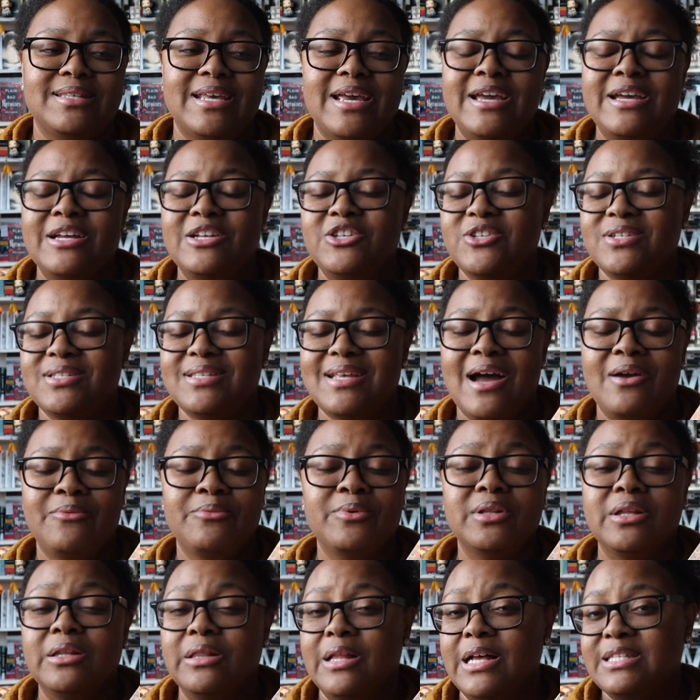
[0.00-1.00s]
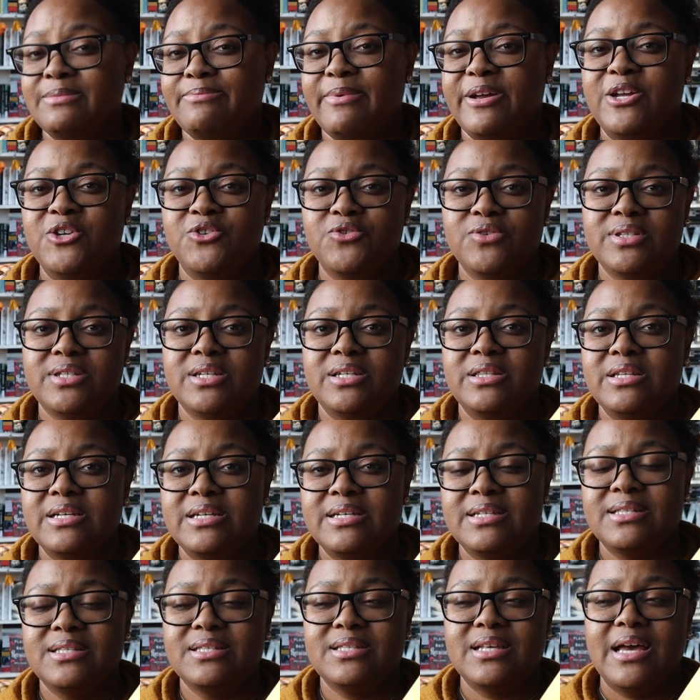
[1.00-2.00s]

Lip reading: and just I really lost my interest in this.